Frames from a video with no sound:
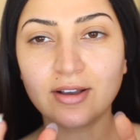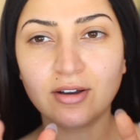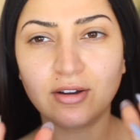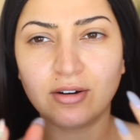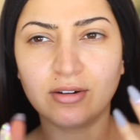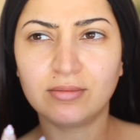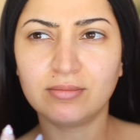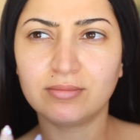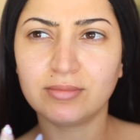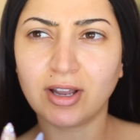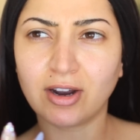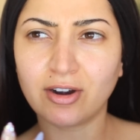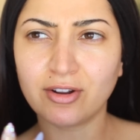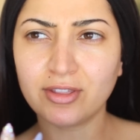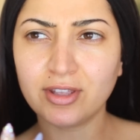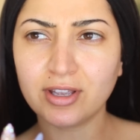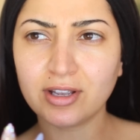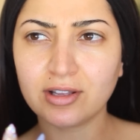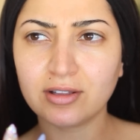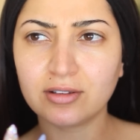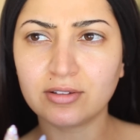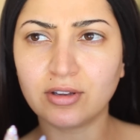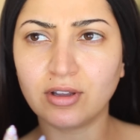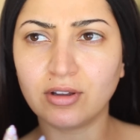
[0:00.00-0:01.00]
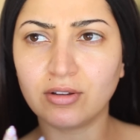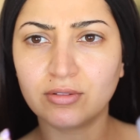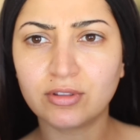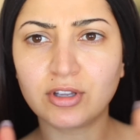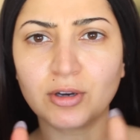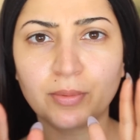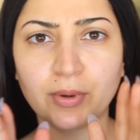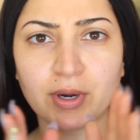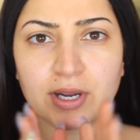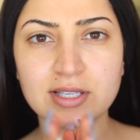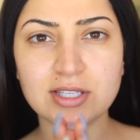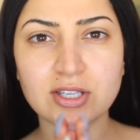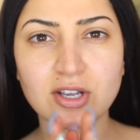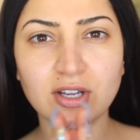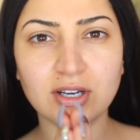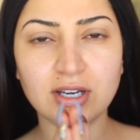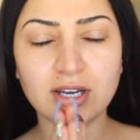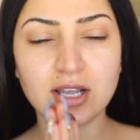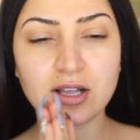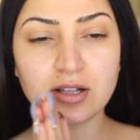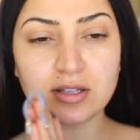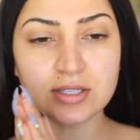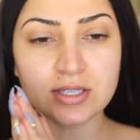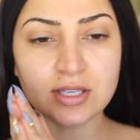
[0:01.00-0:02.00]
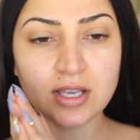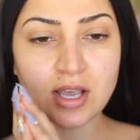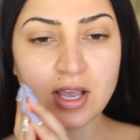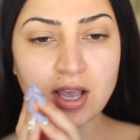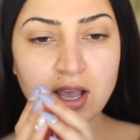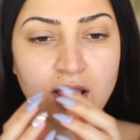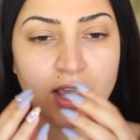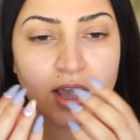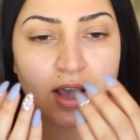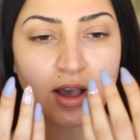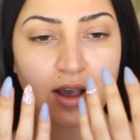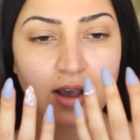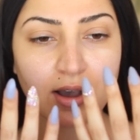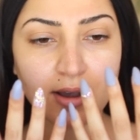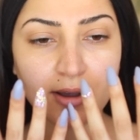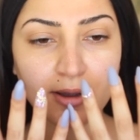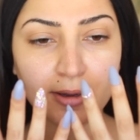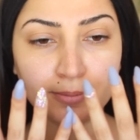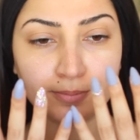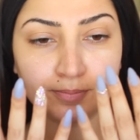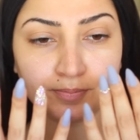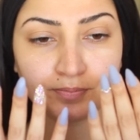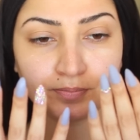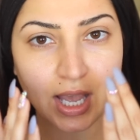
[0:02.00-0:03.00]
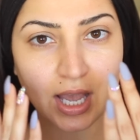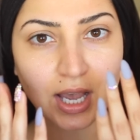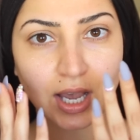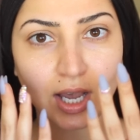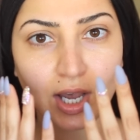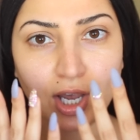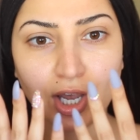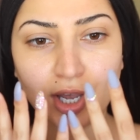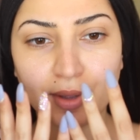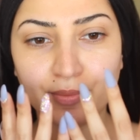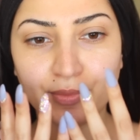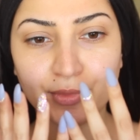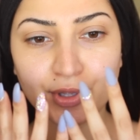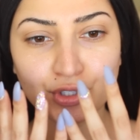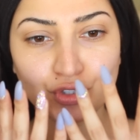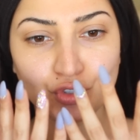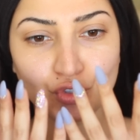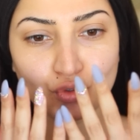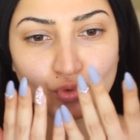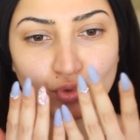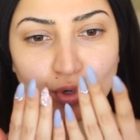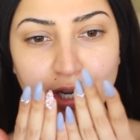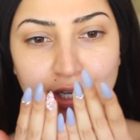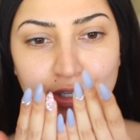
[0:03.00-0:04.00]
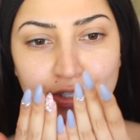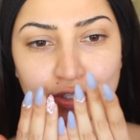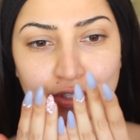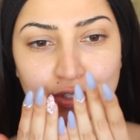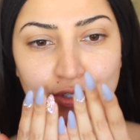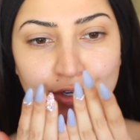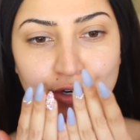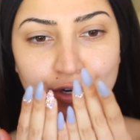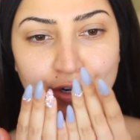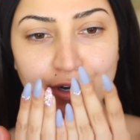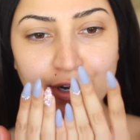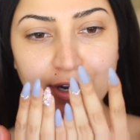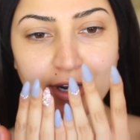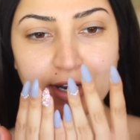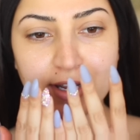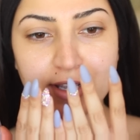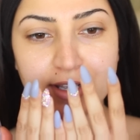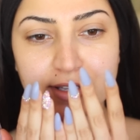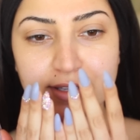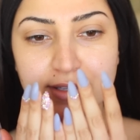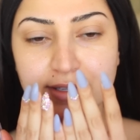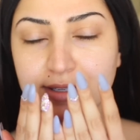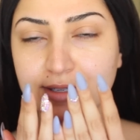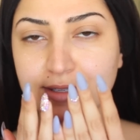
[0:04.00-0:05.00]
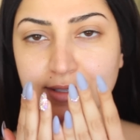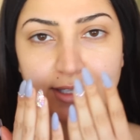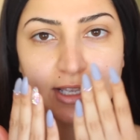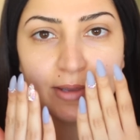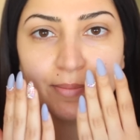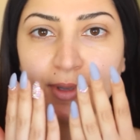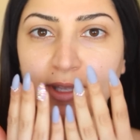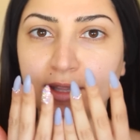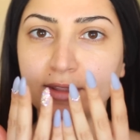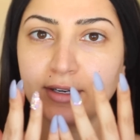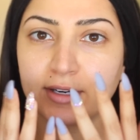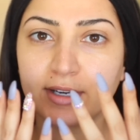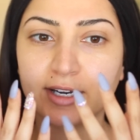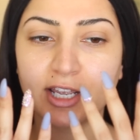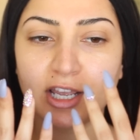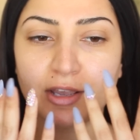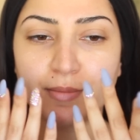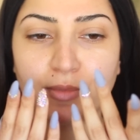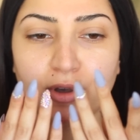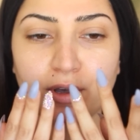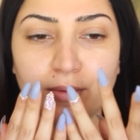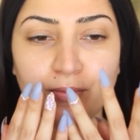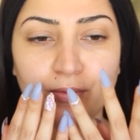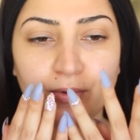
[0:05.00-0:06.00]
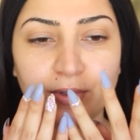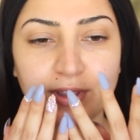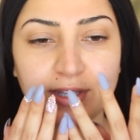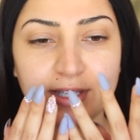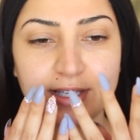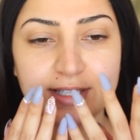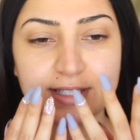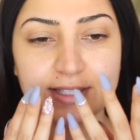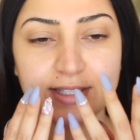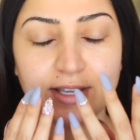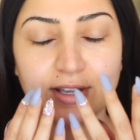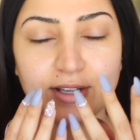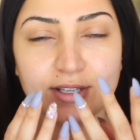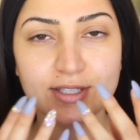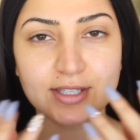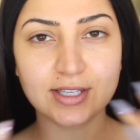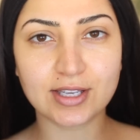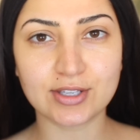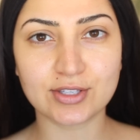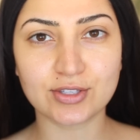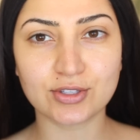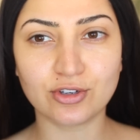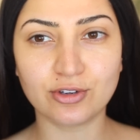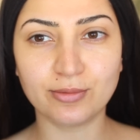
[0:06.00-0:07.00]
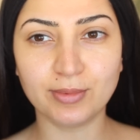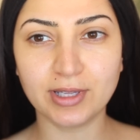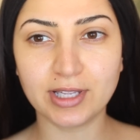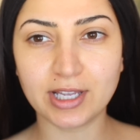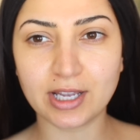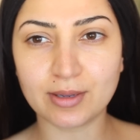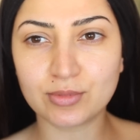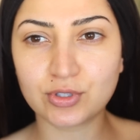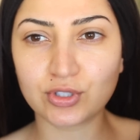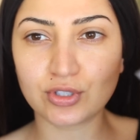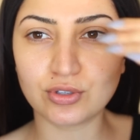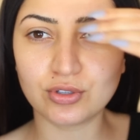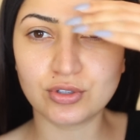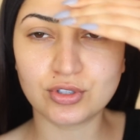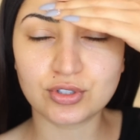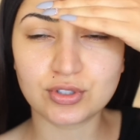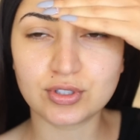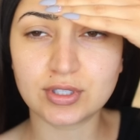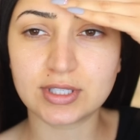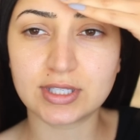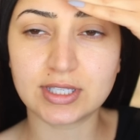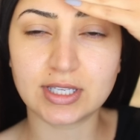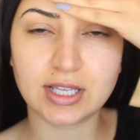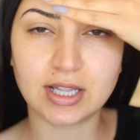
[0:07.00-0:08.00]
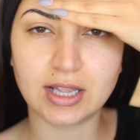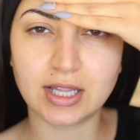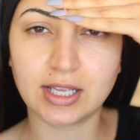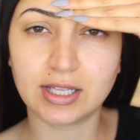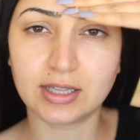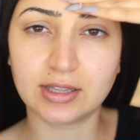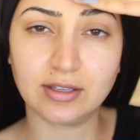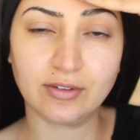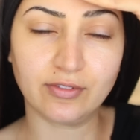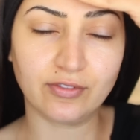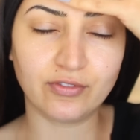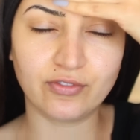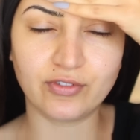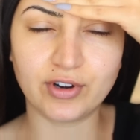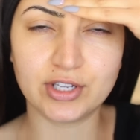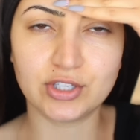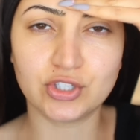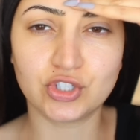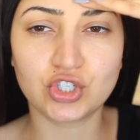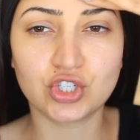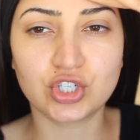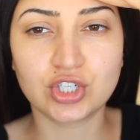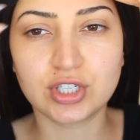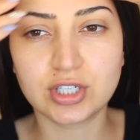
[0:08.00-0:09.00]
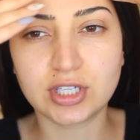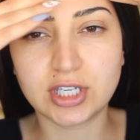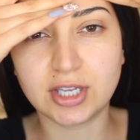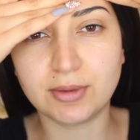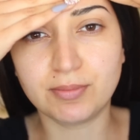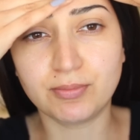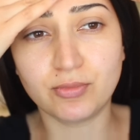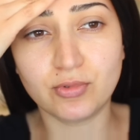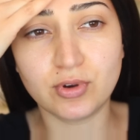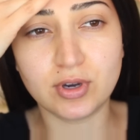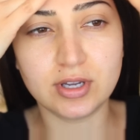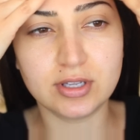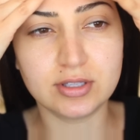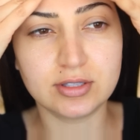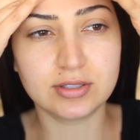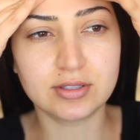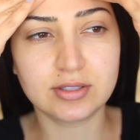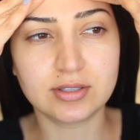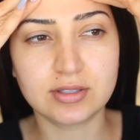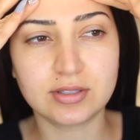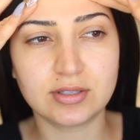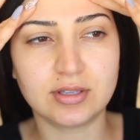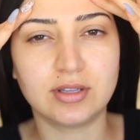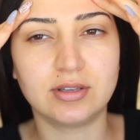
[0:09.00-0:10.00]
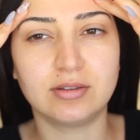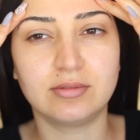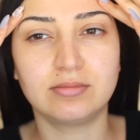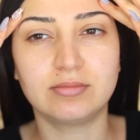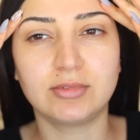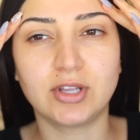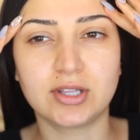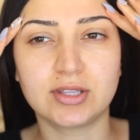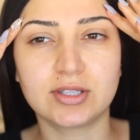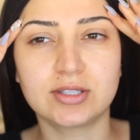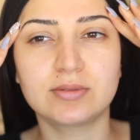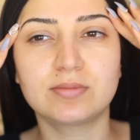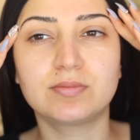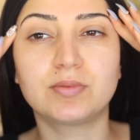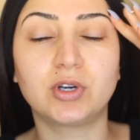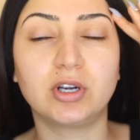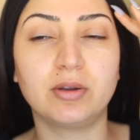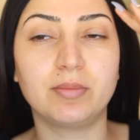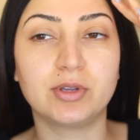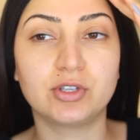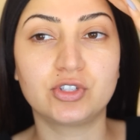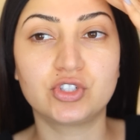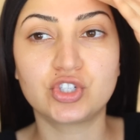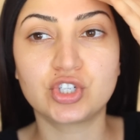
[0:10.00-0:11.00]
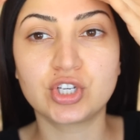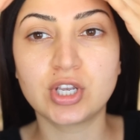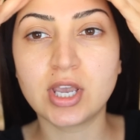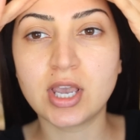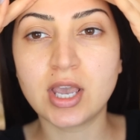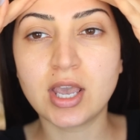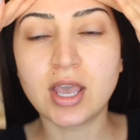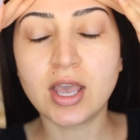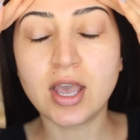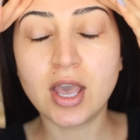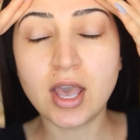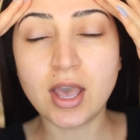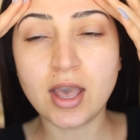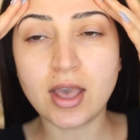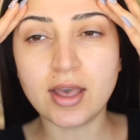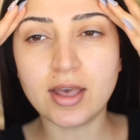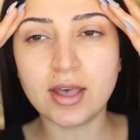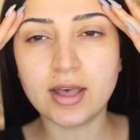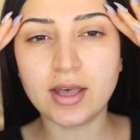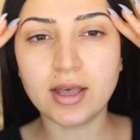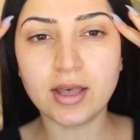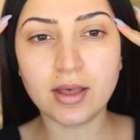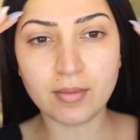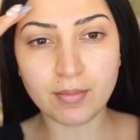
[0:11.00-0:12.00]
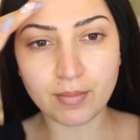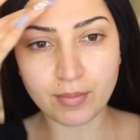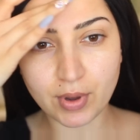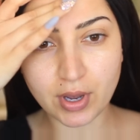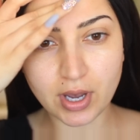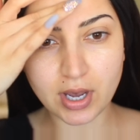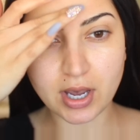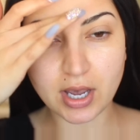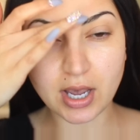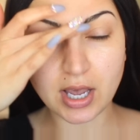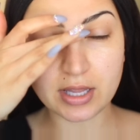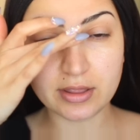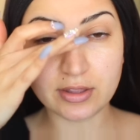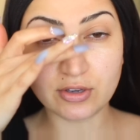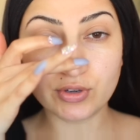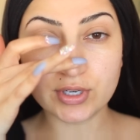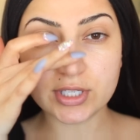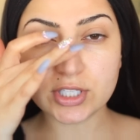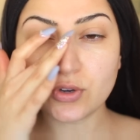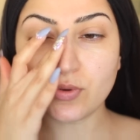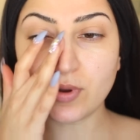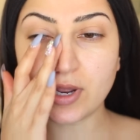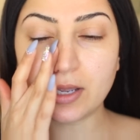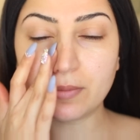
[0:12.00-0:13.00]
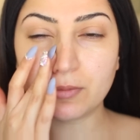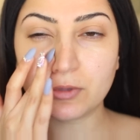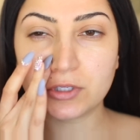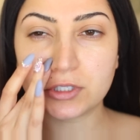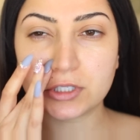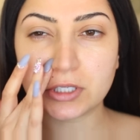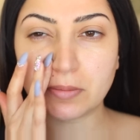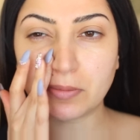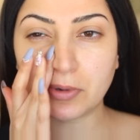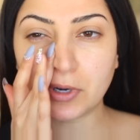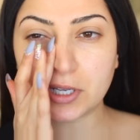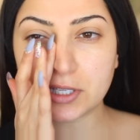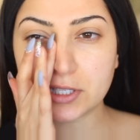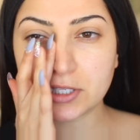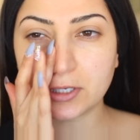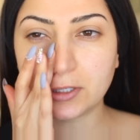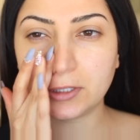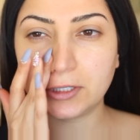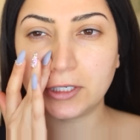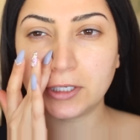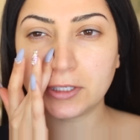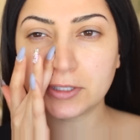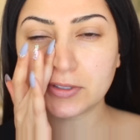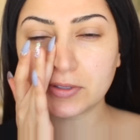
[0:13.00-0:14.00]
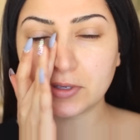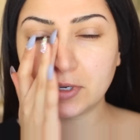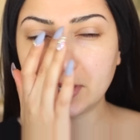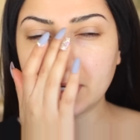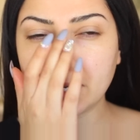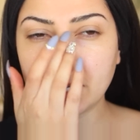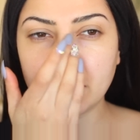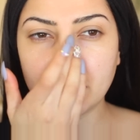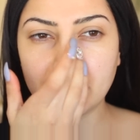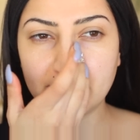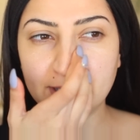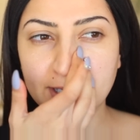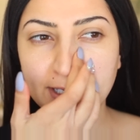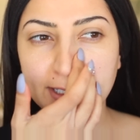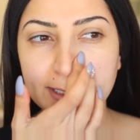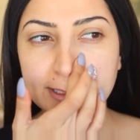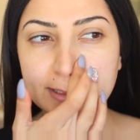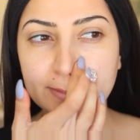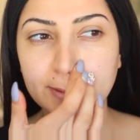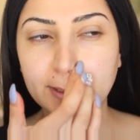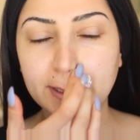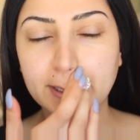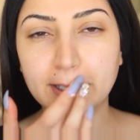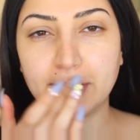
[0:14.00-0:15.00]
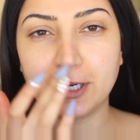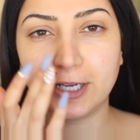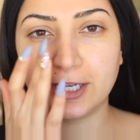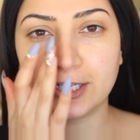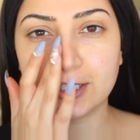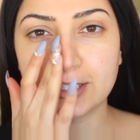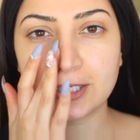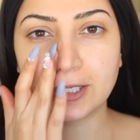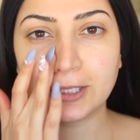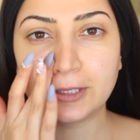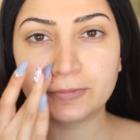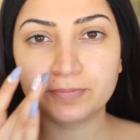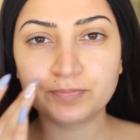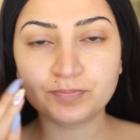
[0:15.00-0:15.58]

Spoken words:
Or are they? No, they're press-on nails. The drugstore is stepping their game up with these nails because normally I'm so used to seeing like the French tip ones and that's pretty much it. But the reason why I'm using press-on nails right now is because